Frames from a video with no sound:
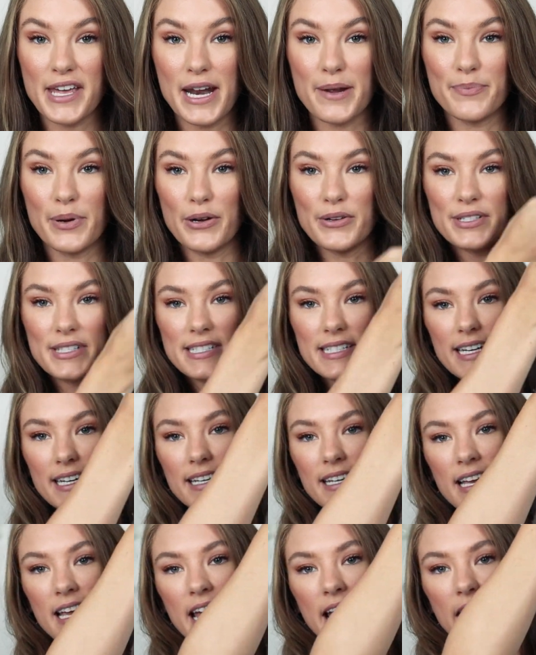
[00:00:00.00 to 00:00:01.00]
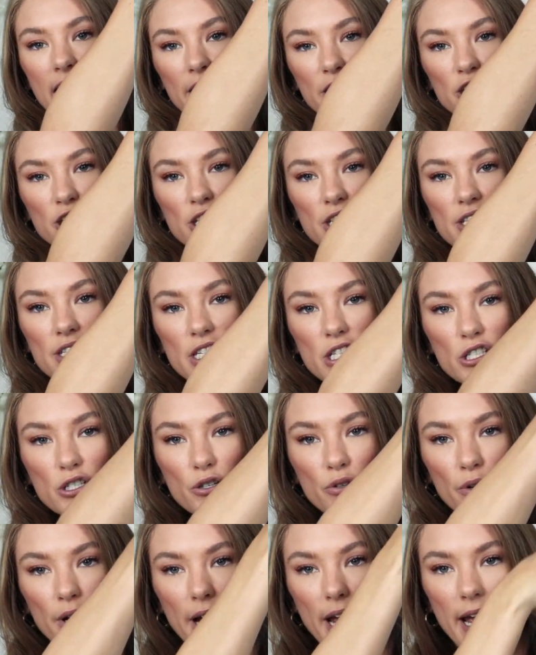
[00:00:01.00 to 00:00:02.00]
that I posted. It's just this
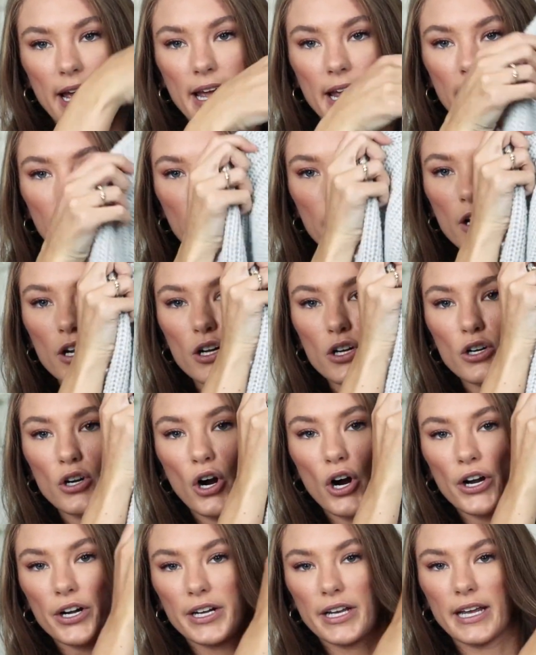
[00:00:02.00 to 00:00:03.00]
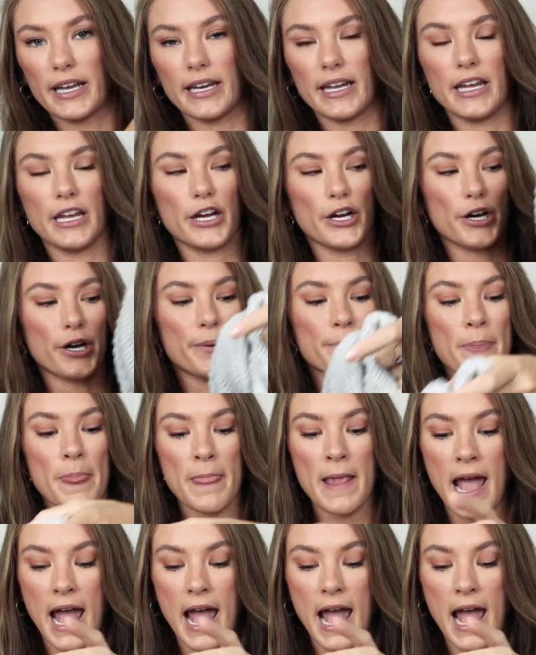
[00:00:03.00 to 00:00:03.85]
gray cardigan here.